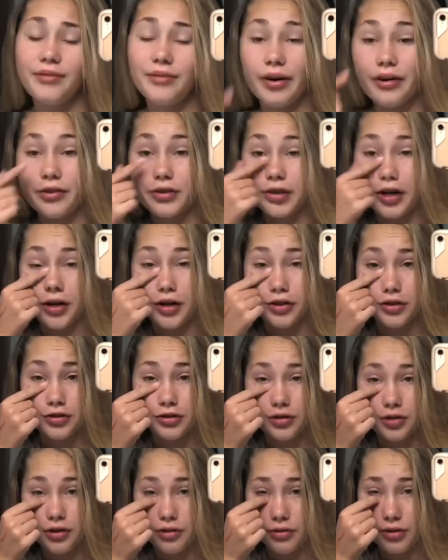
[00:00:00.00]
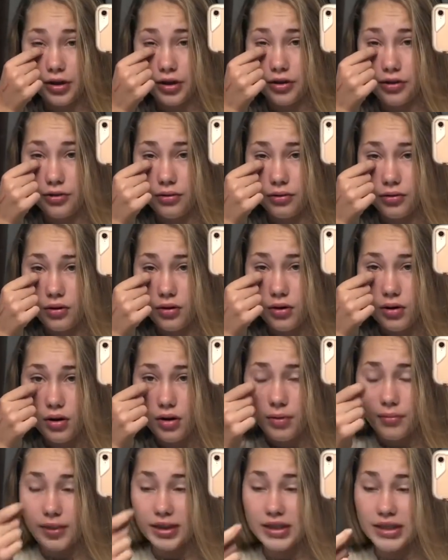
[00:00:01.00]
Her tan are so cute.
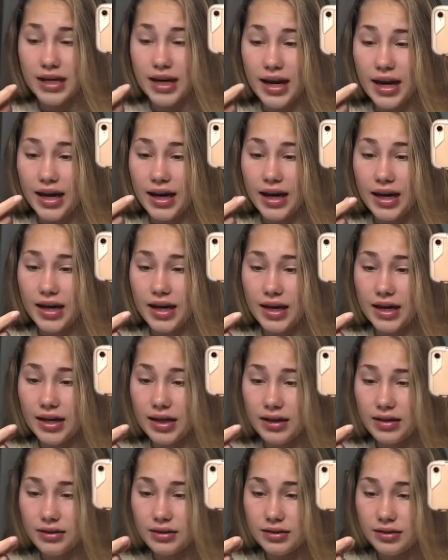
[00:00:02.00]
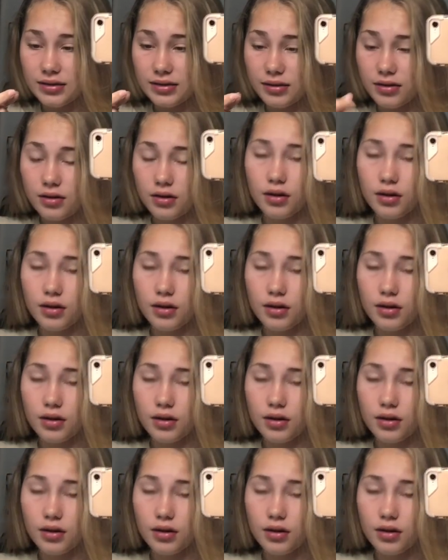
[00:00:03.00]
But today is